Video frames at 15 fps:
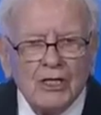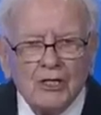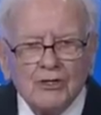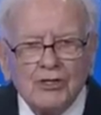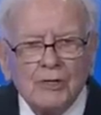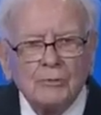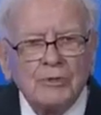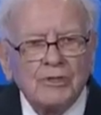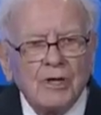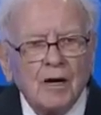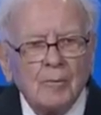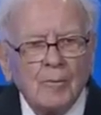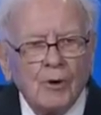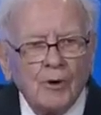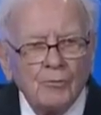she would
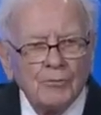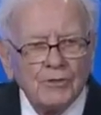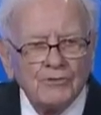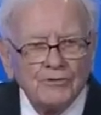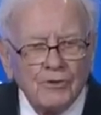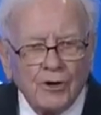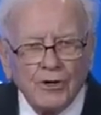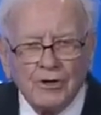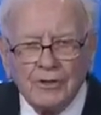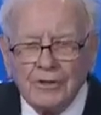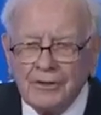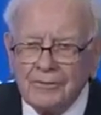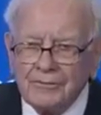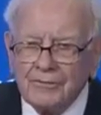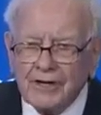come home, this
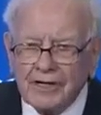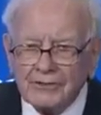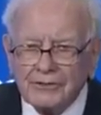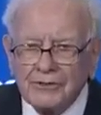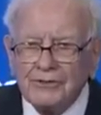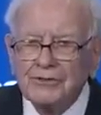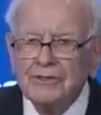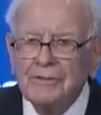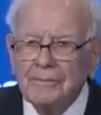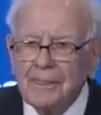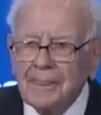daughter, Frances,